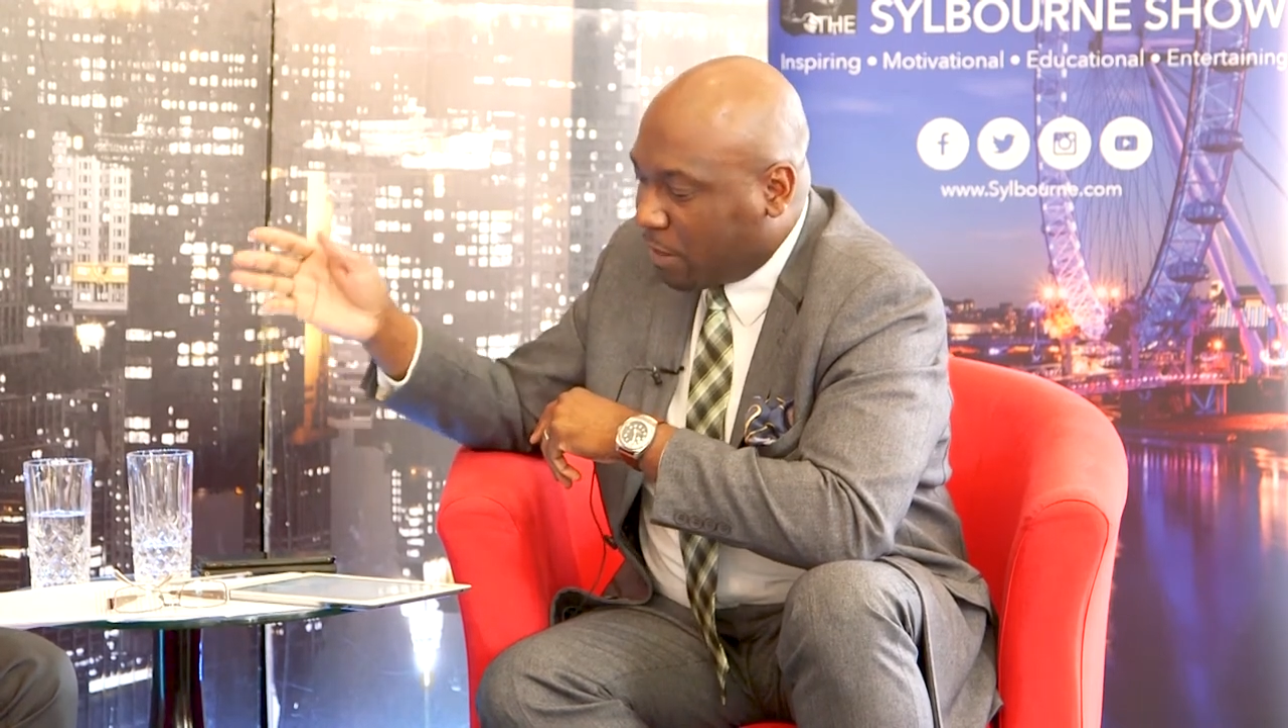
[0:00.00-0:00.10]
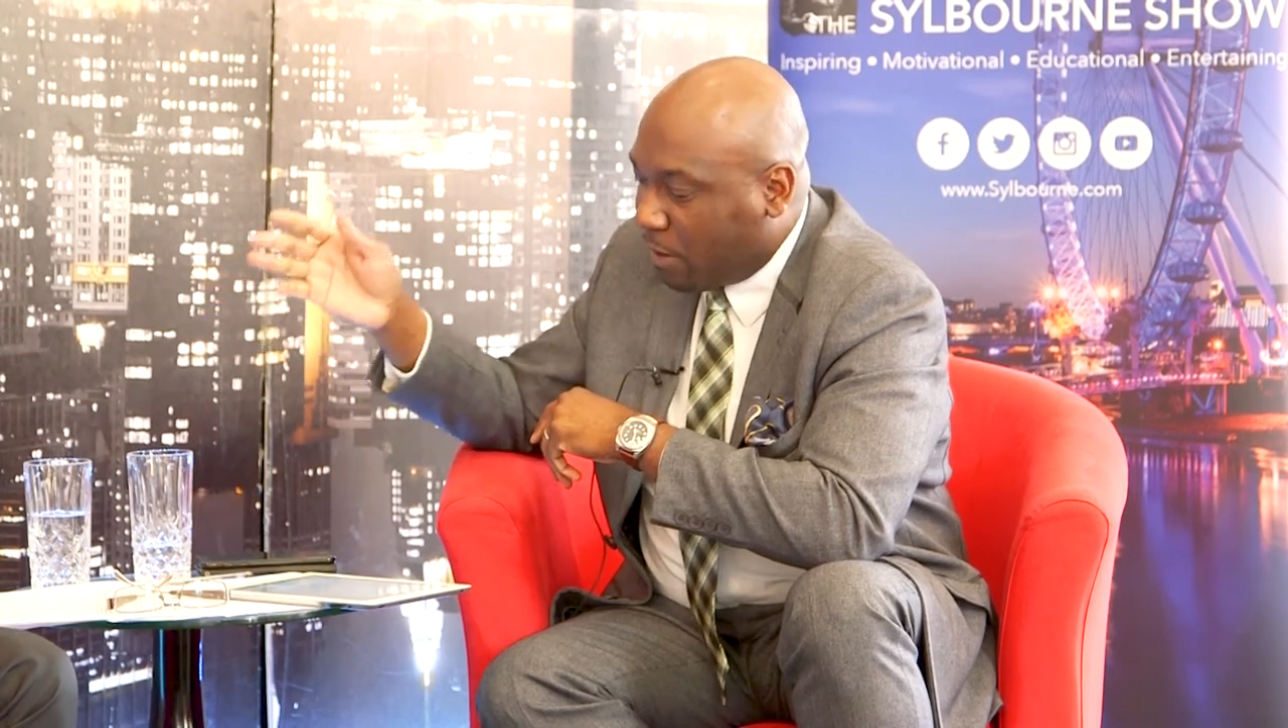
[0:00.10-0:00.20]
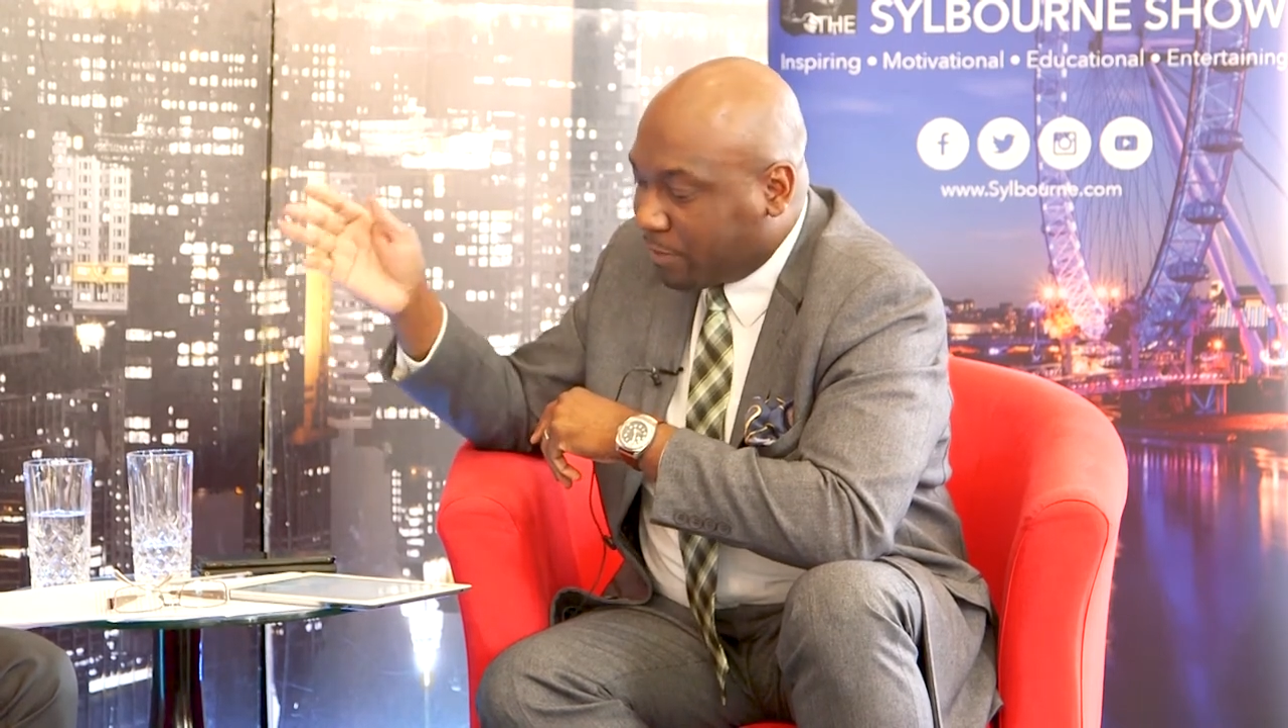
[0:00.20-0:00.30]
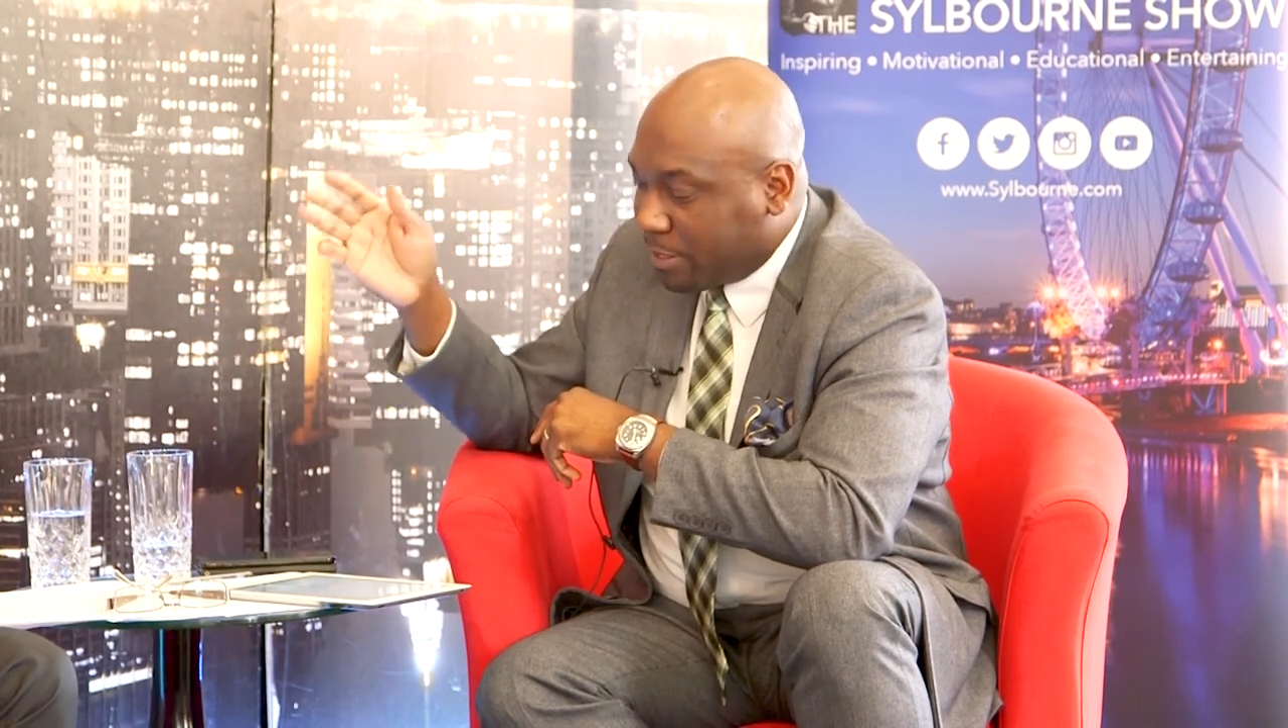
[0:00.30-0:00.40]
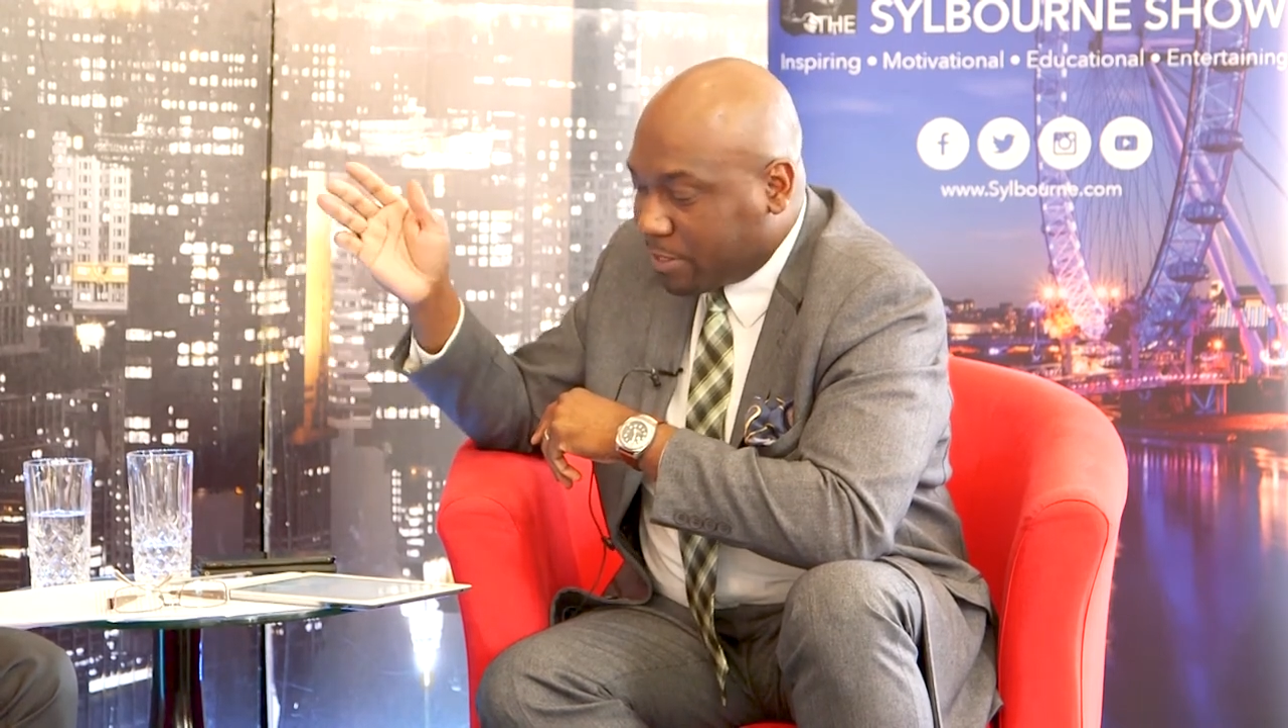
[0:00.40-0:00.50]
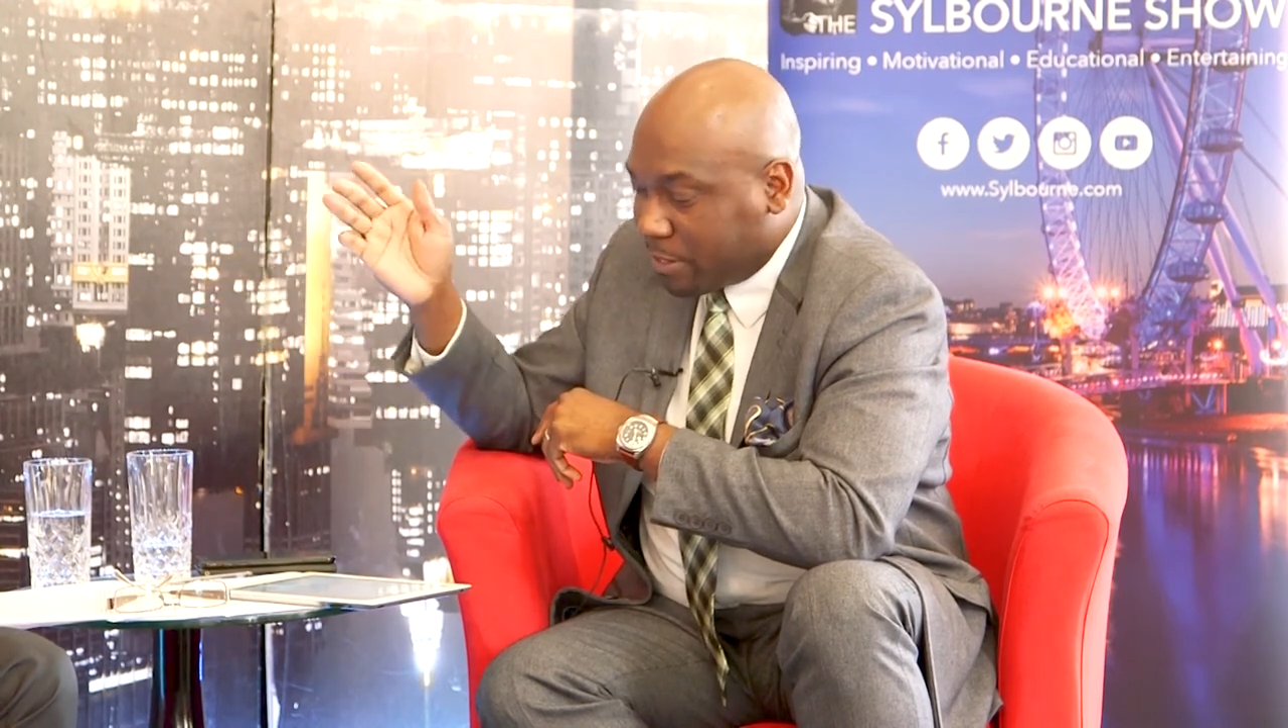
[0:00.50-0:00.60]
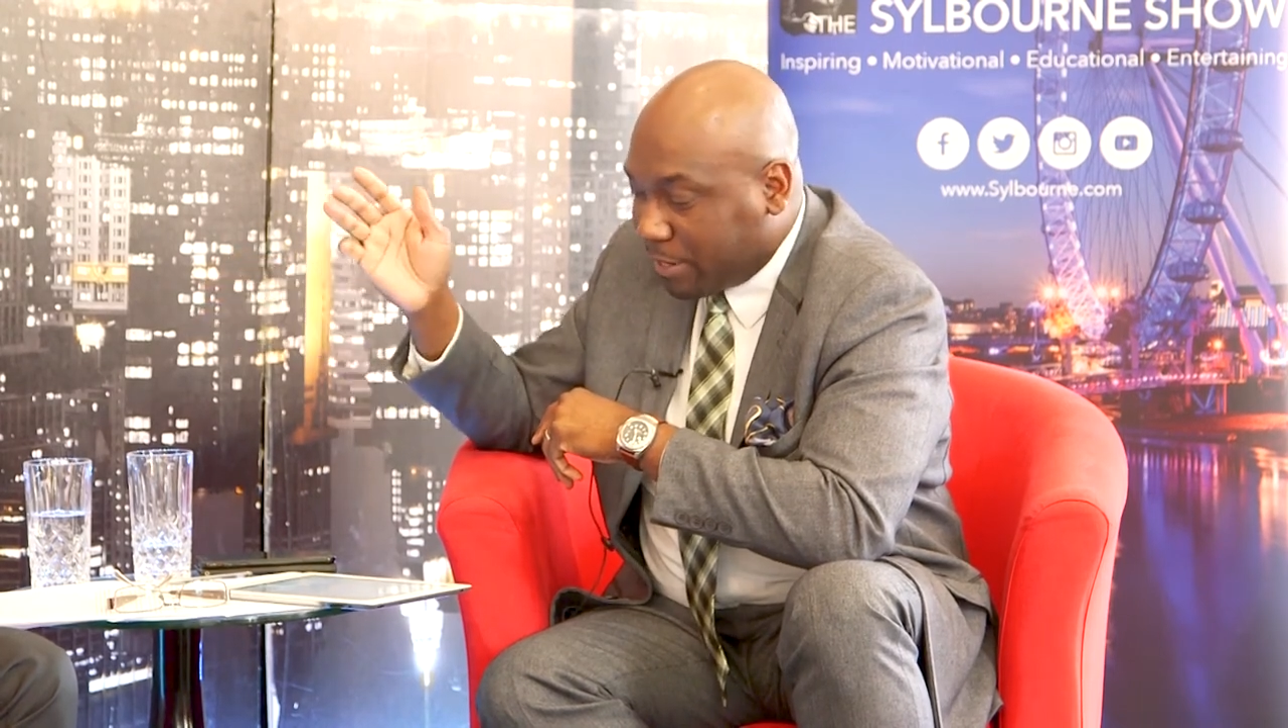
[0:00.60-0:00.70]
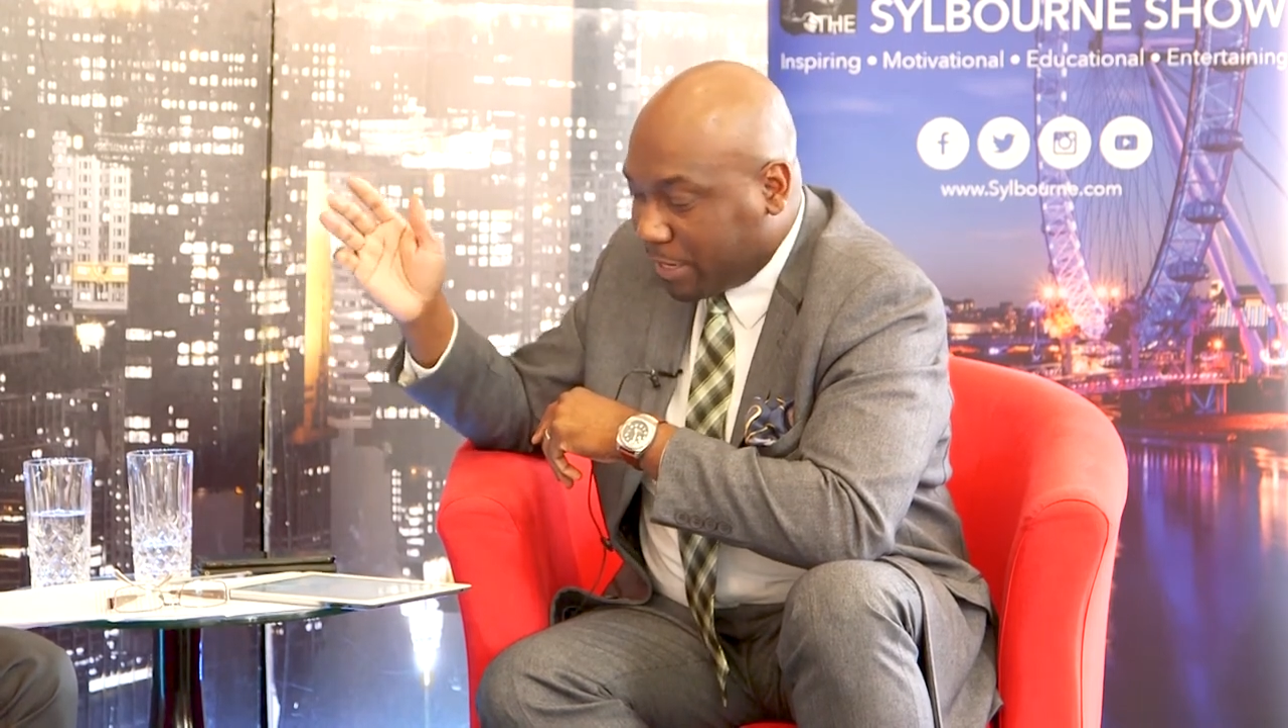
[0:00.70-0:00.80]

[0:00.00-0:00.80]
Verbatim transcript: on this year's